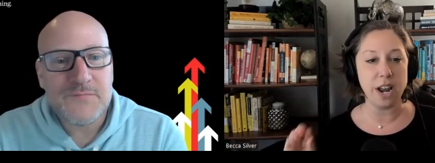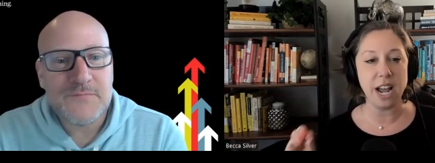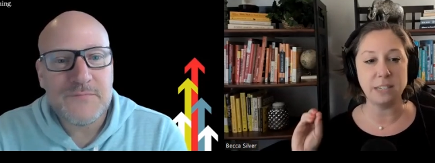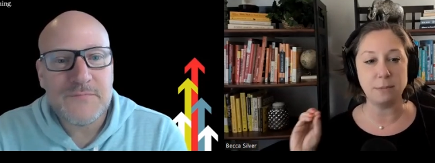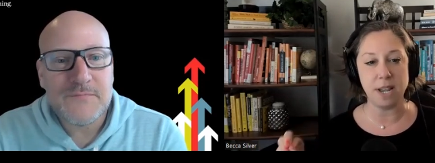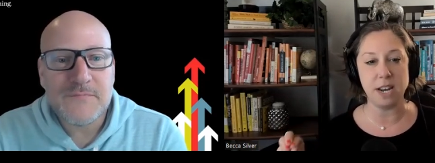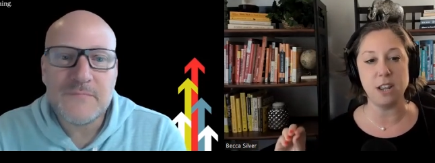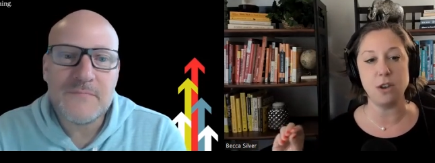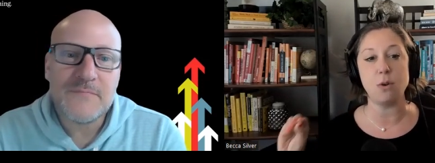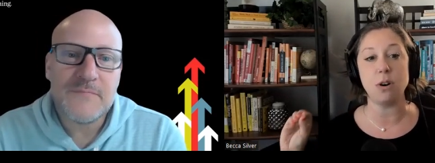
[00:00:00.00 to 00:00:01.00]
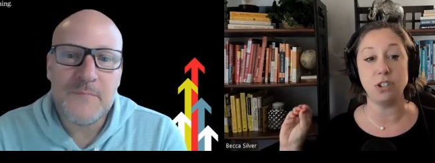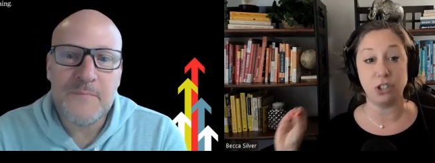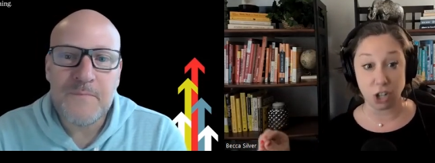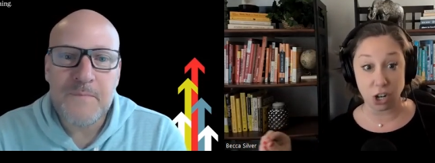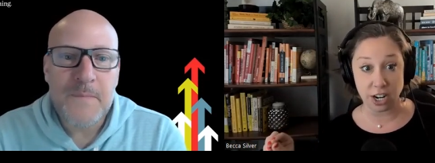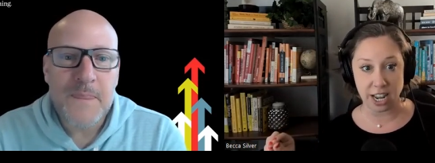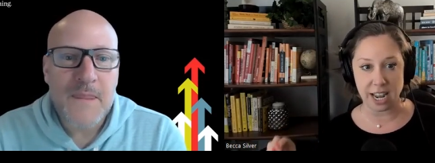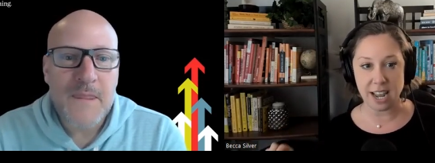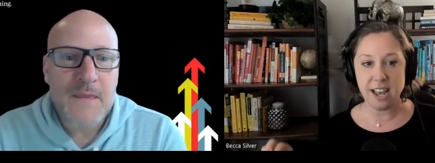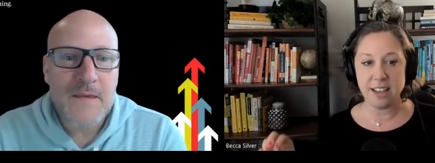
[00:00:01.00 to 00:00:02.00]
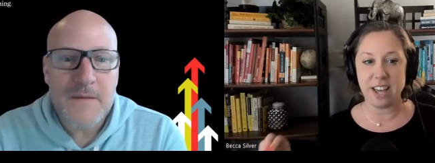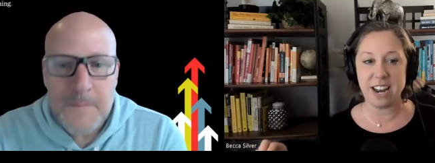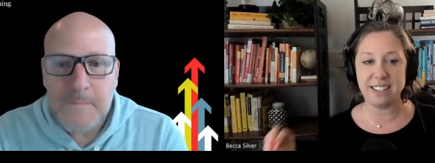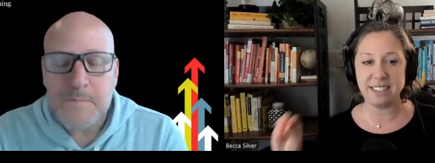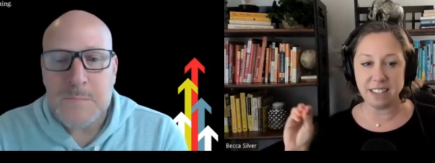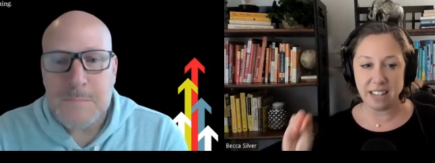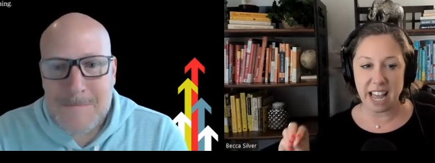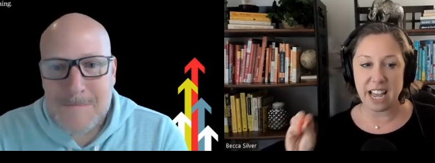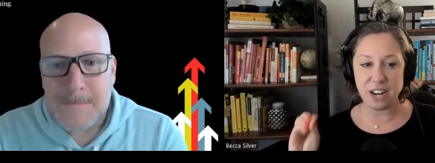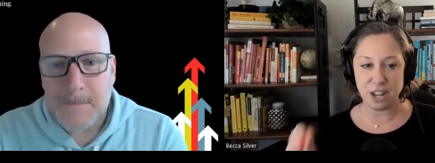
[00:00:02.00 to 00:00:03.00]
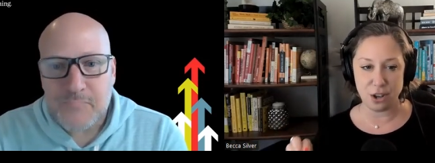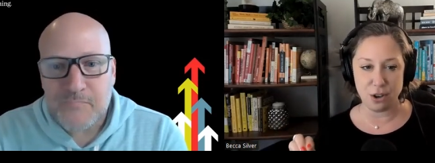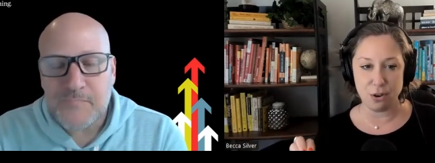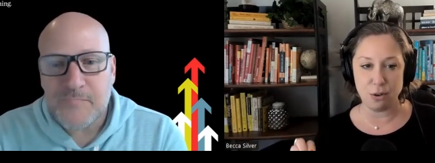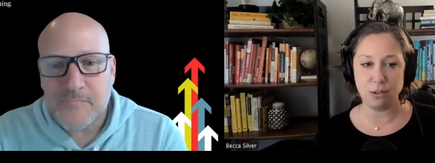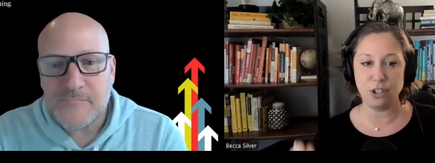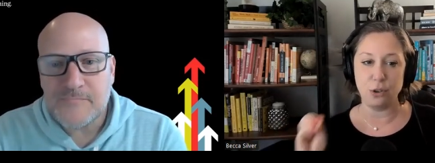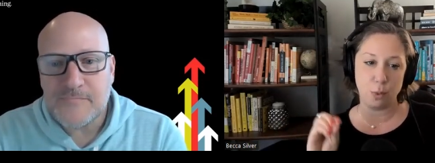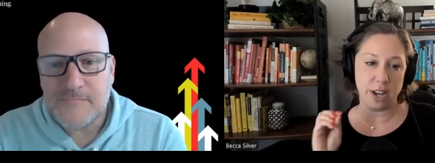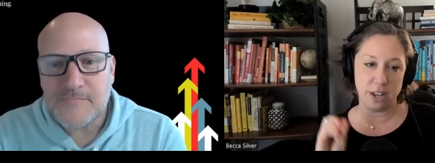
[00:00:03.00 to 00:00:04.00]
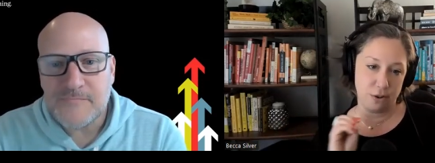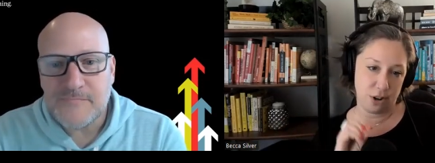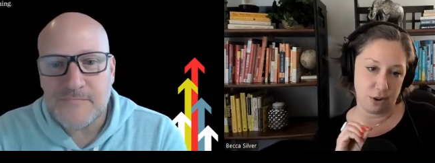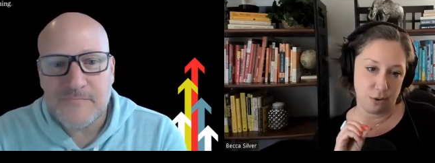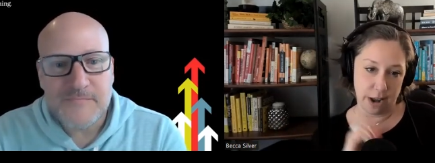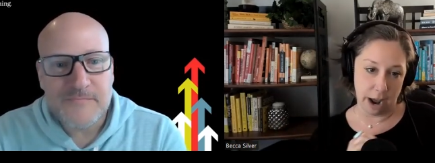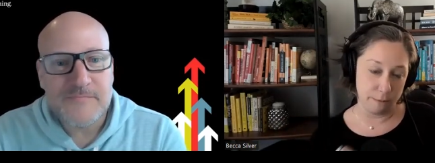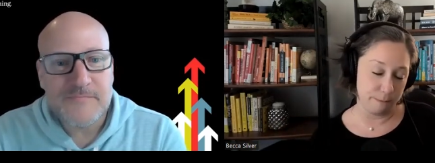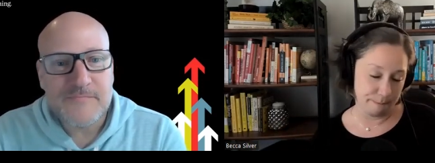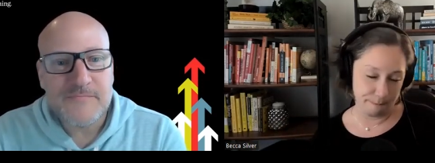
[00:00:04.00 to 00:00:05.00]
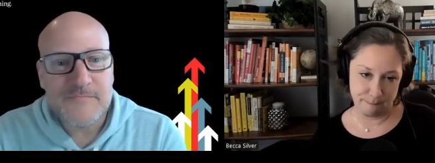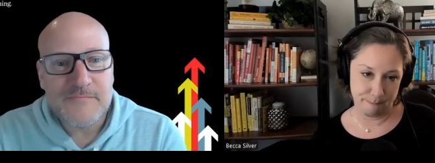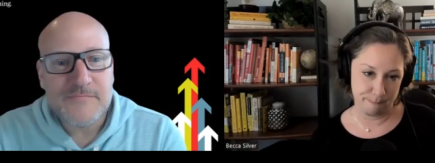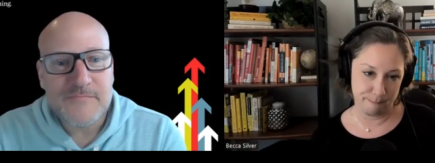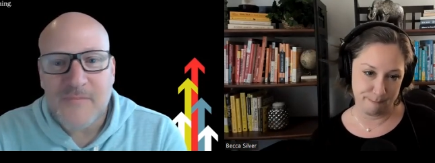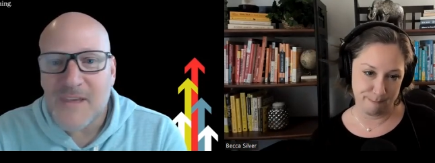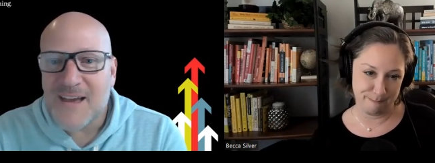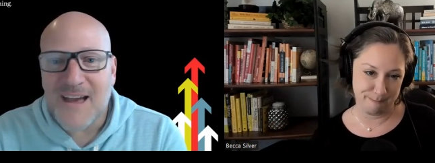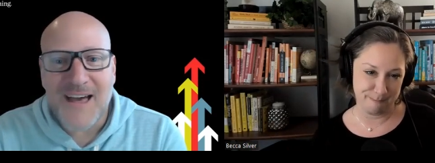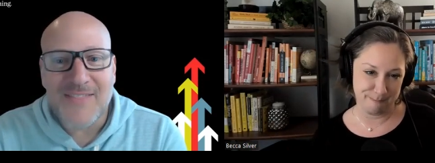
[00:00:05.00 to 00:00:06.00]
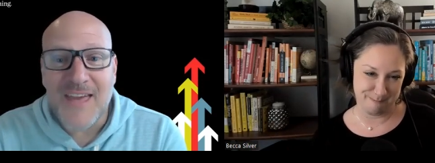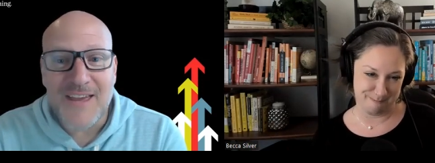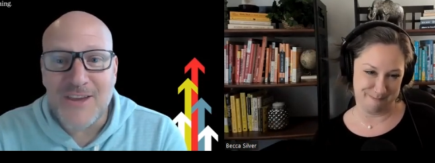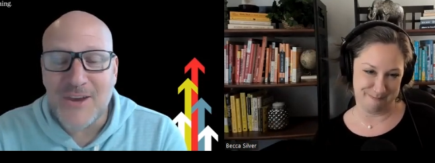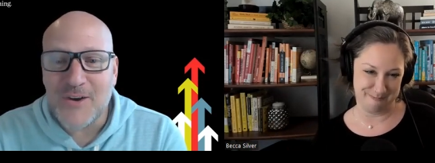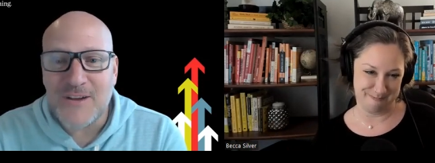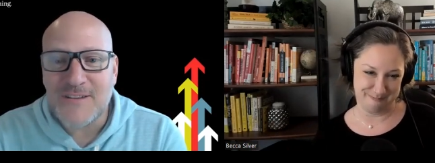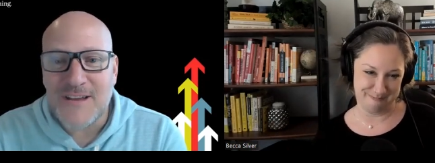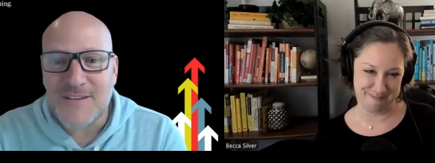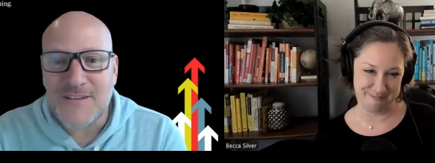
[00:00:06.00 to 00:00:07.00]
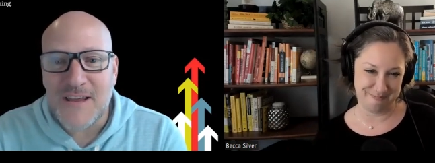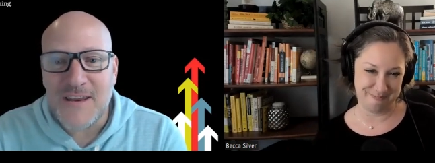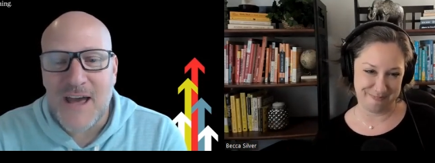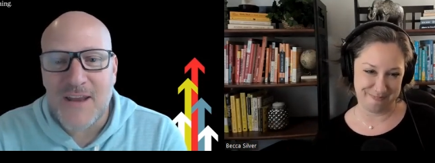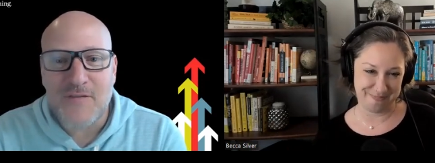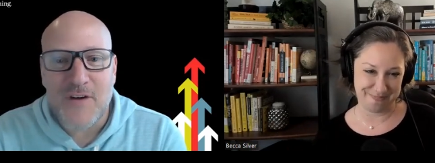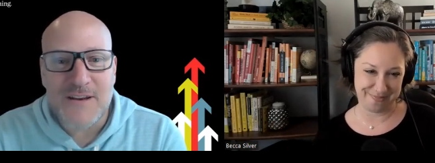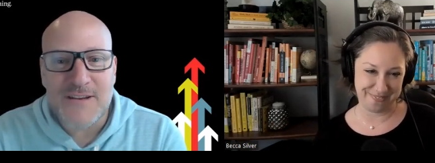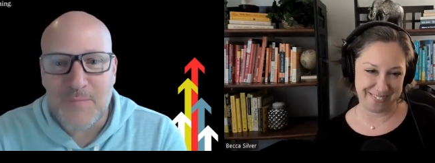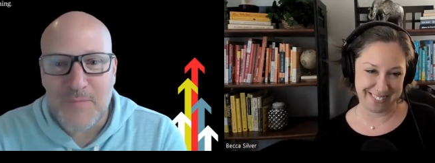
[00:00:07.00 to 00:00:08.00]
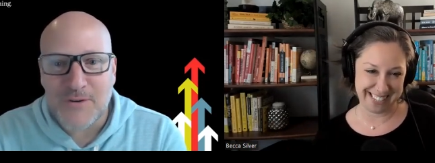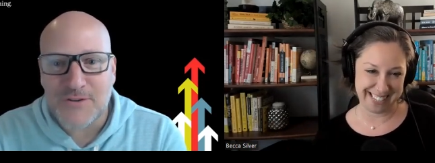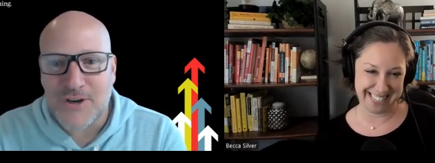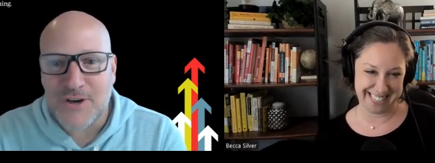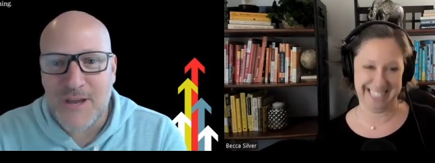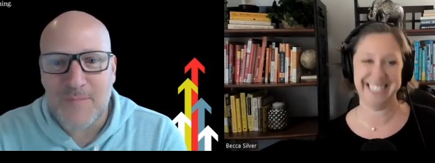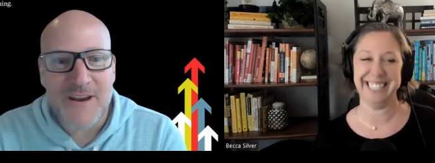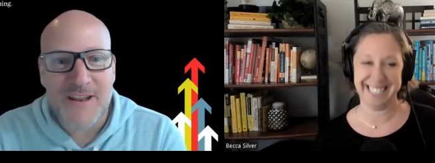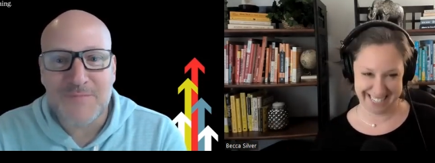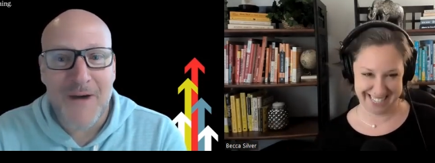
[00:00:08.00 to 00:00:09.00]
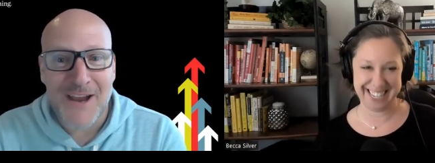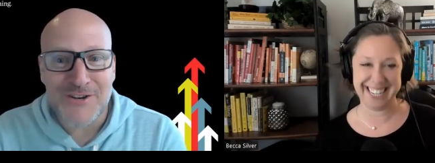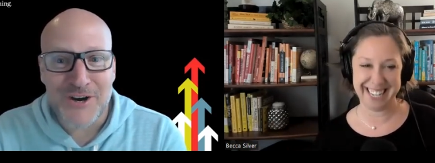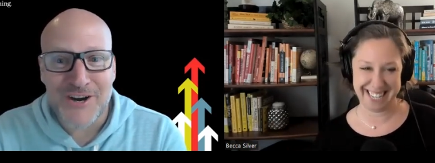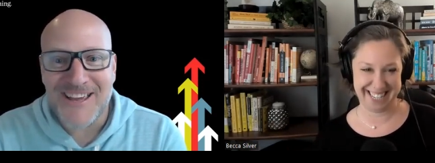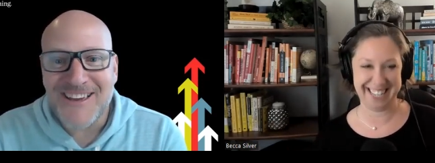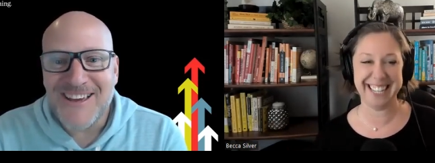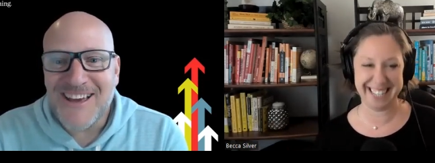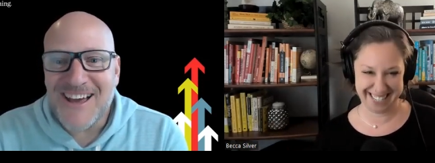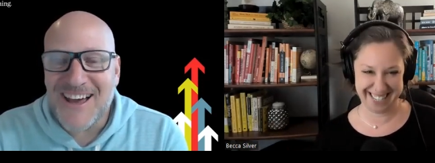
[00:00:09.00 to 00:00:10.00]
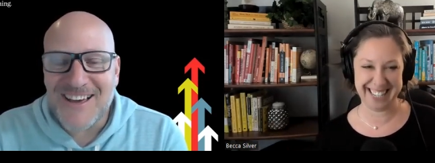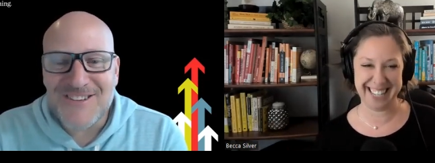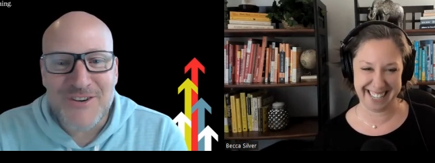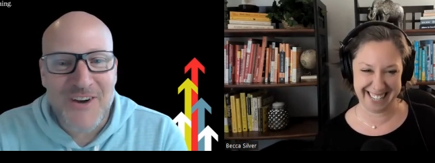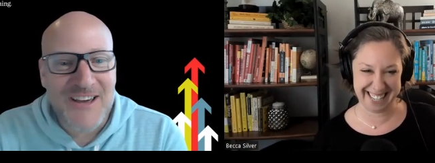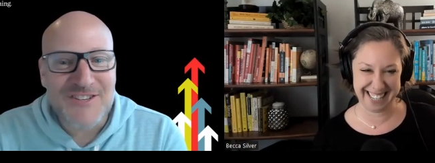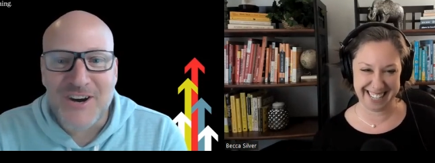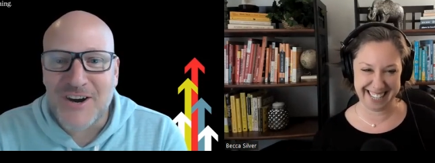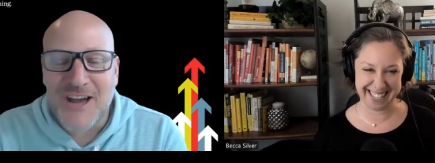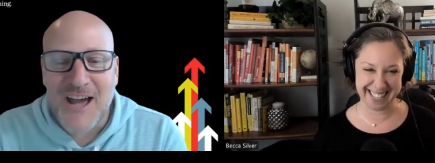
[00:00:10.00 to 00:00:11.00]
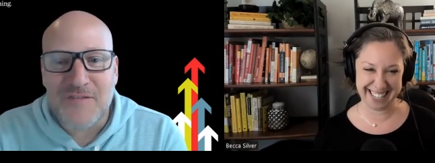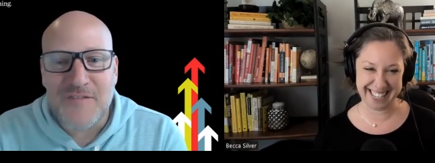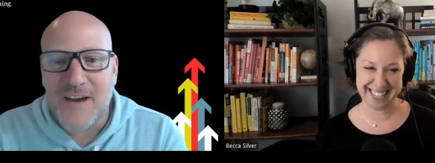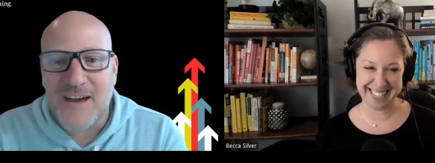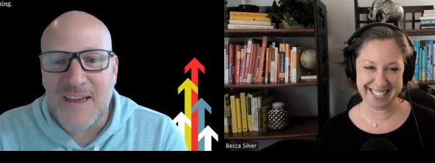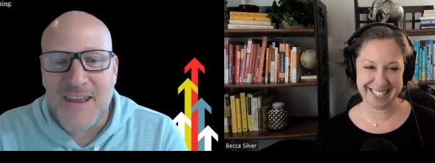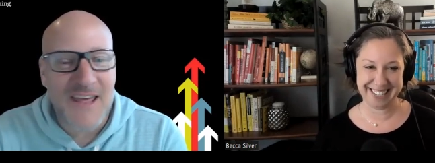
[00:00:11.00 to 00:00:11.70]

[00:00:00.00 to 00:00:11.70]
Speaker 1: what has been your journey that has led you to what you do now.
Speaker 2: Uh, thank you. It's it's not a very typical journey, but it's my journey. Uh, so I started off uh, in